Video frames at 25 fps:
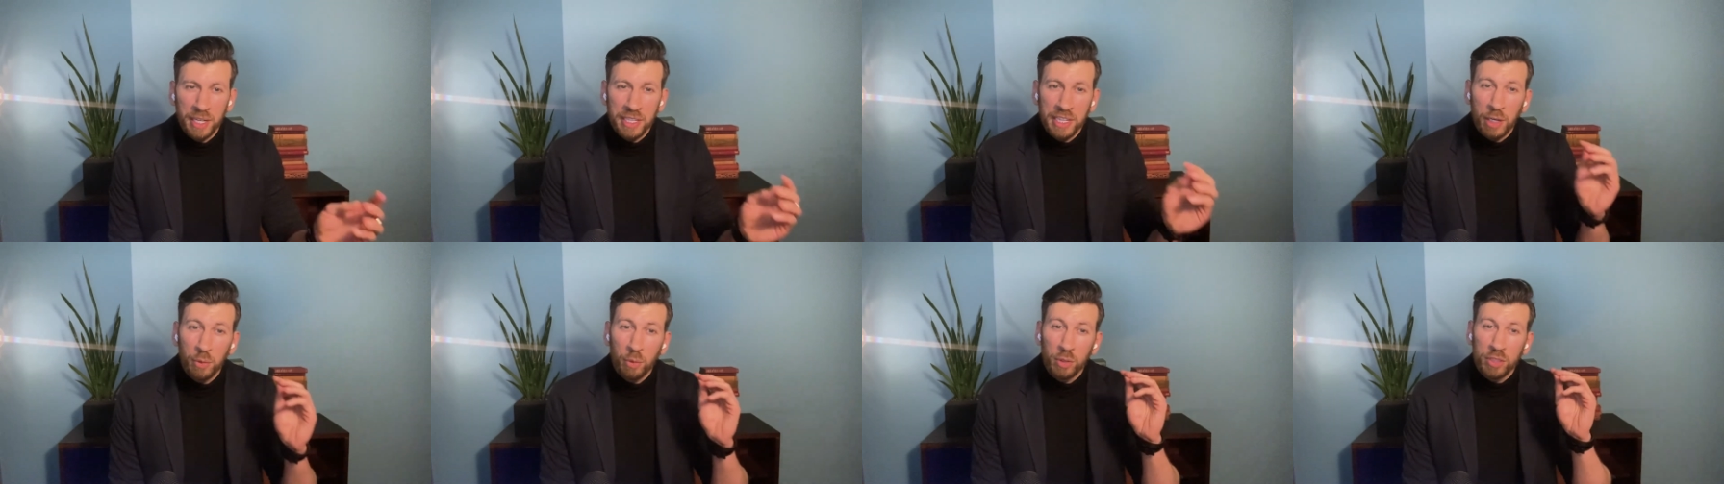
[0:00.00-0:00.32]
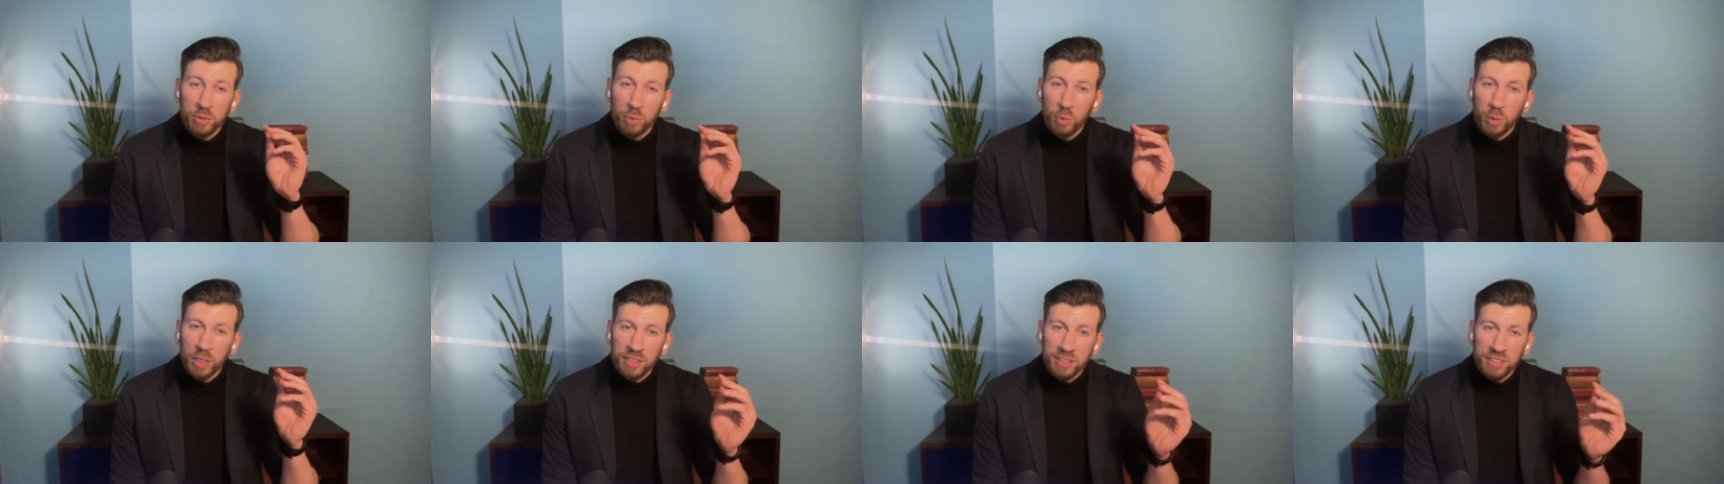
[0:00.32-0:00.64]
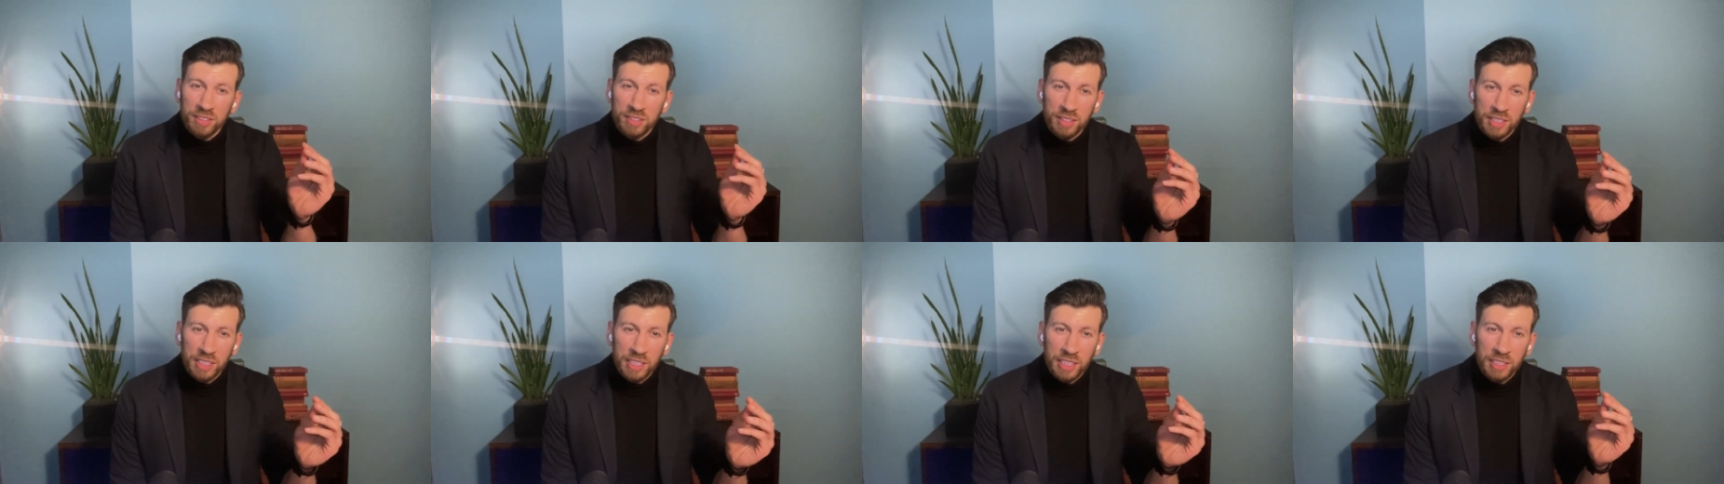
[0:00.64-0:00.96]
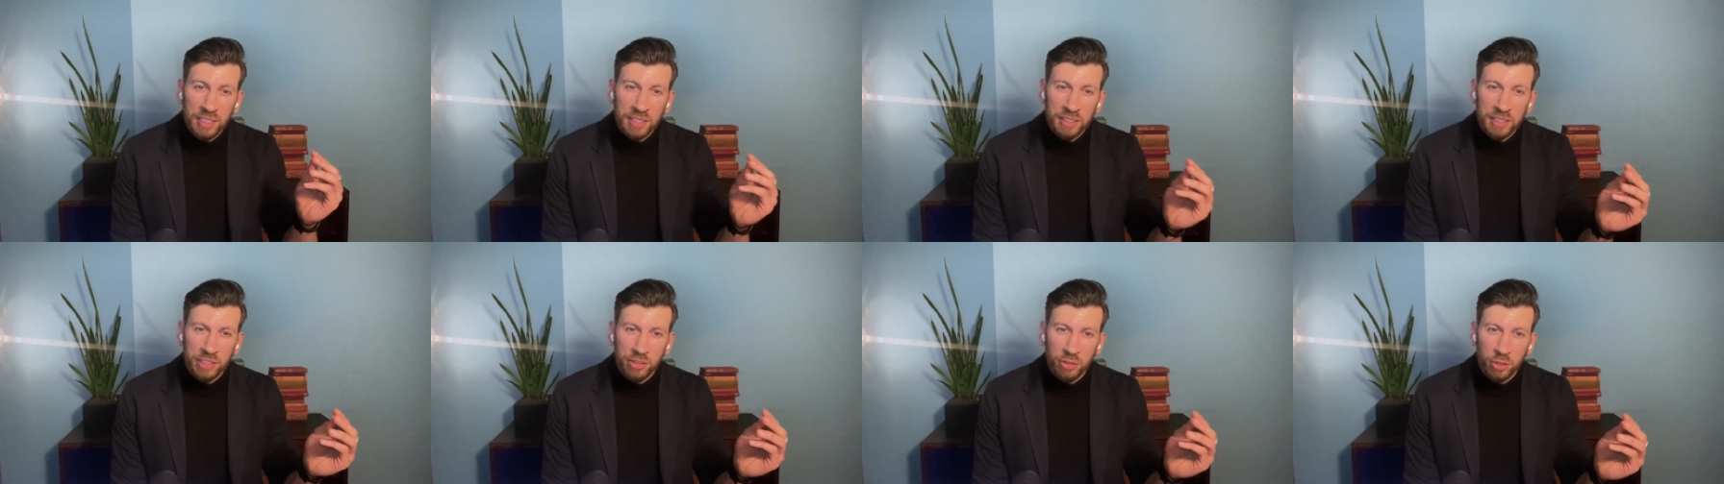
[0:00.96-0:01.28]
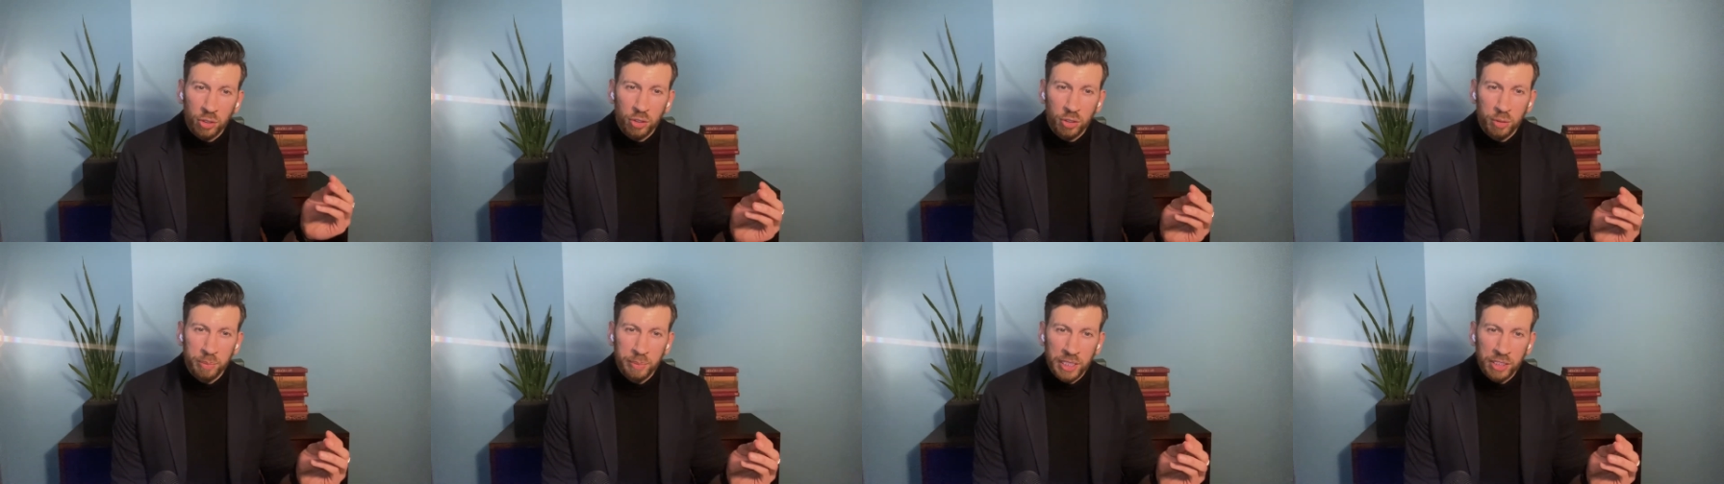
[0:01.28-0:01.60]
And there was one scene in that
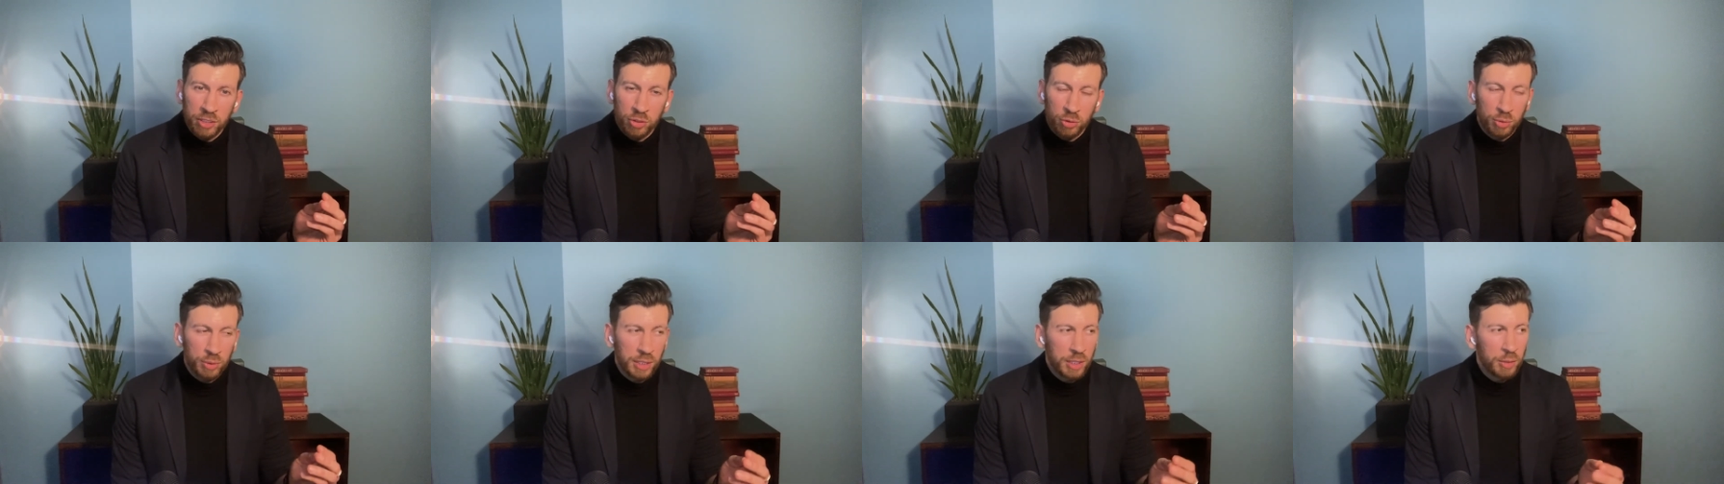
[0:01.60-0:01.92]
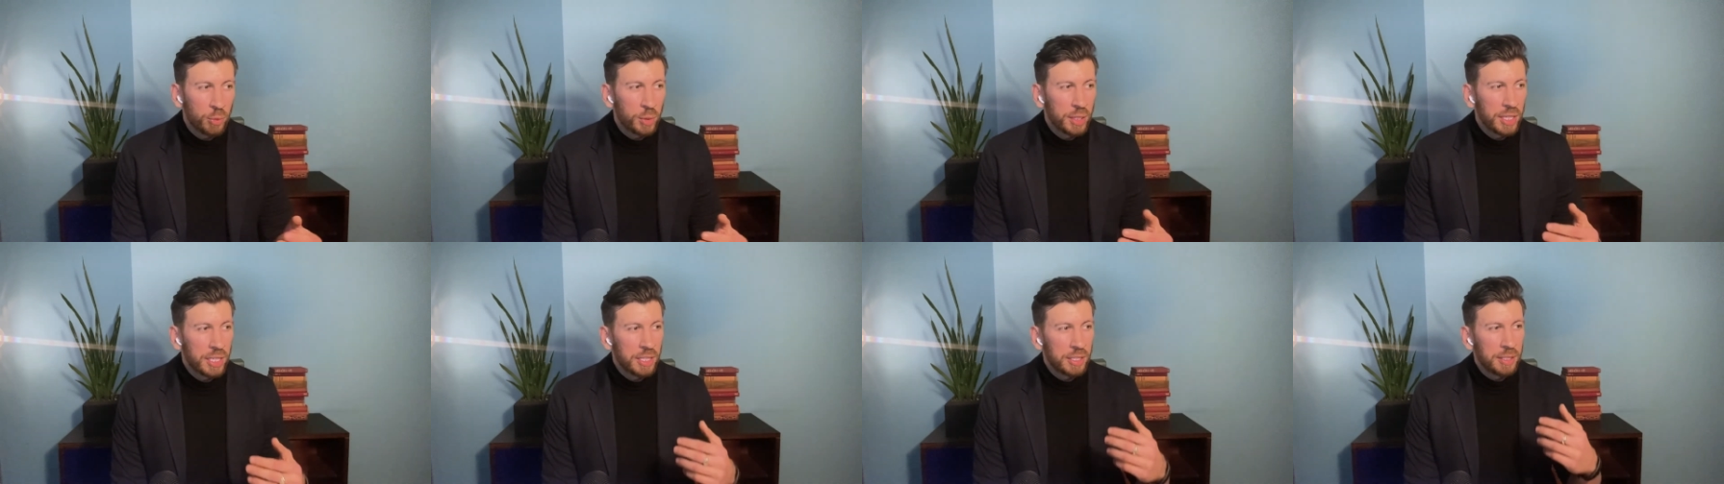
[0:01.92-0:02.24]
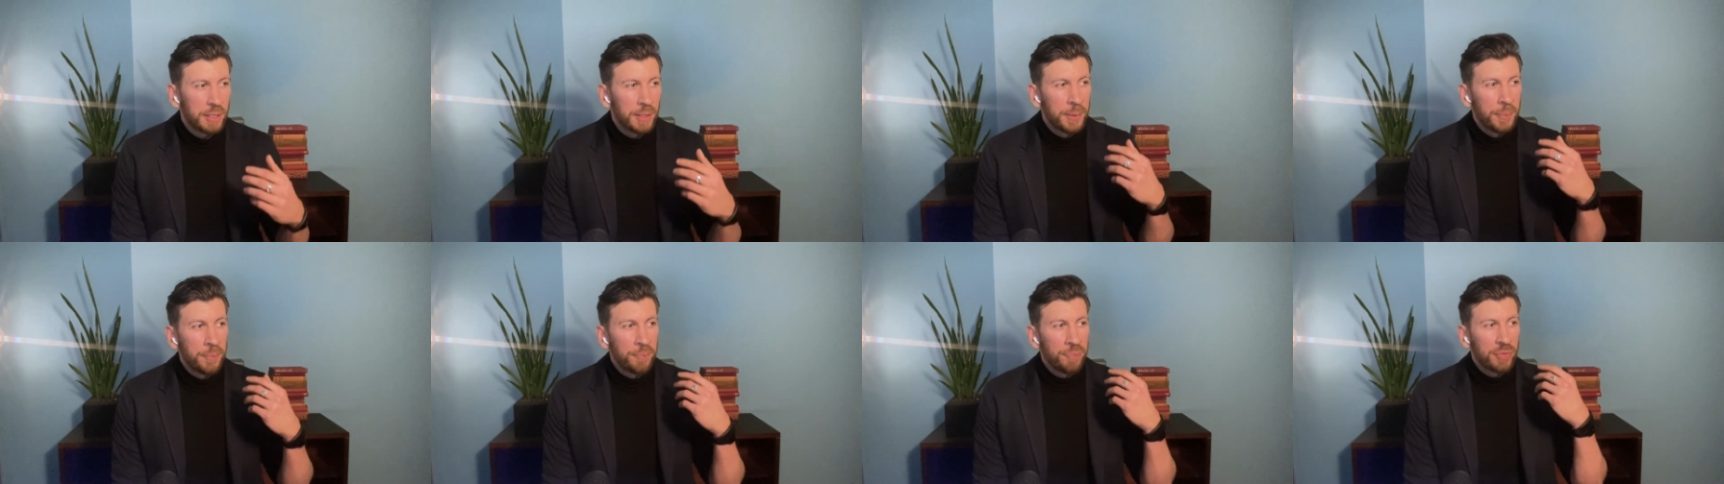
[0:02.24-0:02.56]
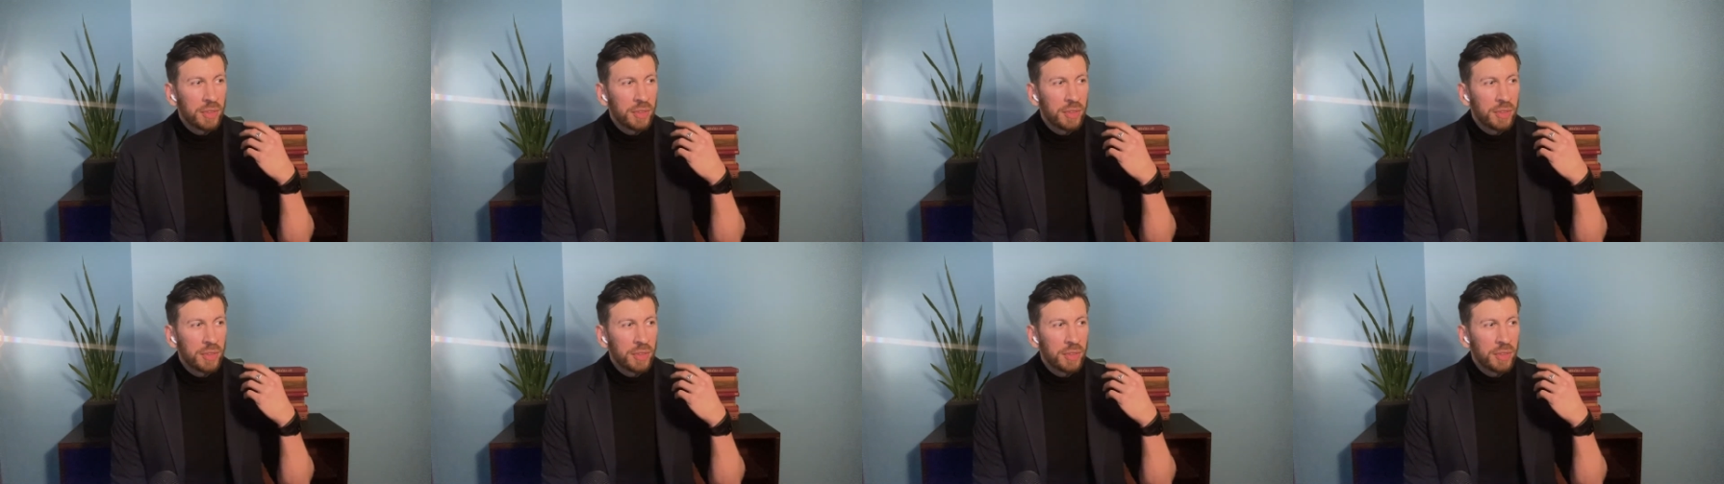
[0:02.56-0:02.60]
documentary where